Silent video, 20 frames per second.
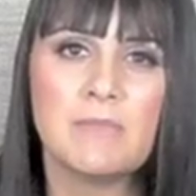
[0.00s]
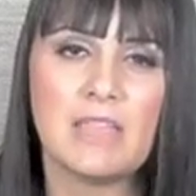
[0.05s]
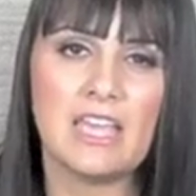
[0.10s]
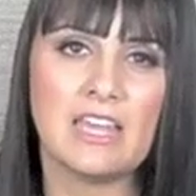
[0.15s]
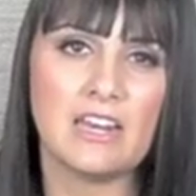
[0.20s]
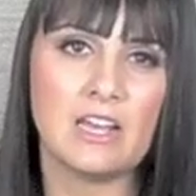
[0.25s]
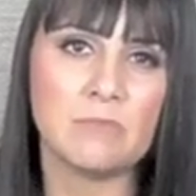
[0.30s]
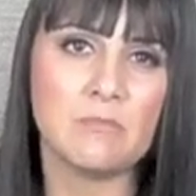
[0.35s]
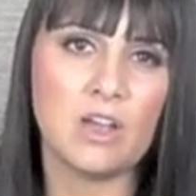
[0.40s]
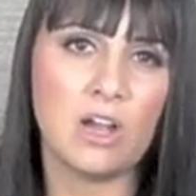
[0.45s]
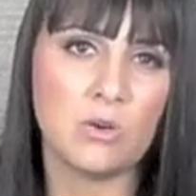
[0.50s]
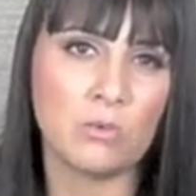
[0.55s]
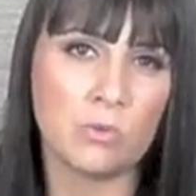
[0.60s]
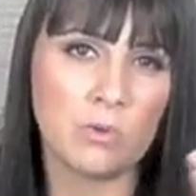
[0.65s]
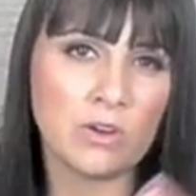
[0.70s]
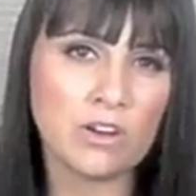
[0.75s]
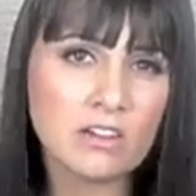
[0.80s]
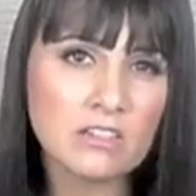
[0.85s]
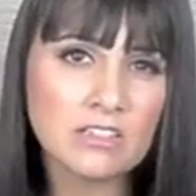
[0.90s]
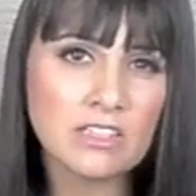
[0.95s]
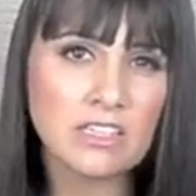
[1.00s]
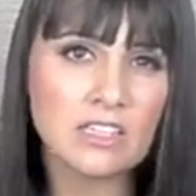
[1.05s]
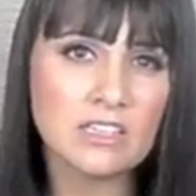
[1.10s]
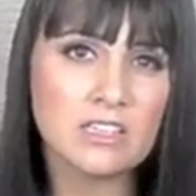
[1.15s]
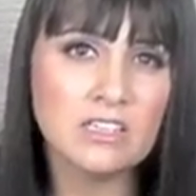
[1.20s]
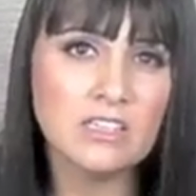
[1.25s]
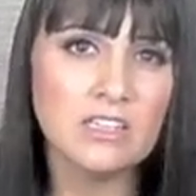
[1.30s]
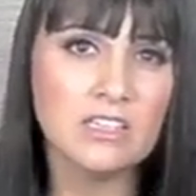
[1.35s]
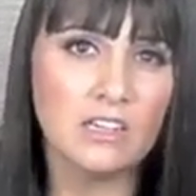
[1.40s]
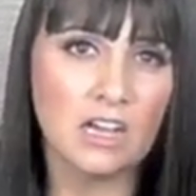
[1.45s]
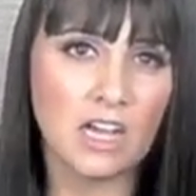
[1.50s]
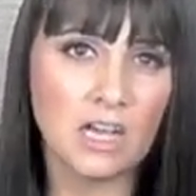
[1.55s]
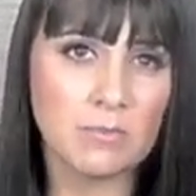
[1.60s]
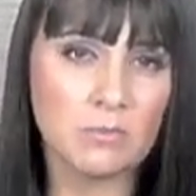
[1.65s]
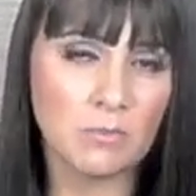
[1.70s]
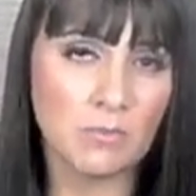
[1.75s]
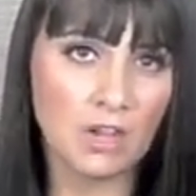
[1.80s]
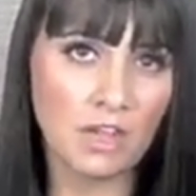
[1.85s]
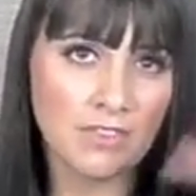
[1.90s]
and I'm not really um,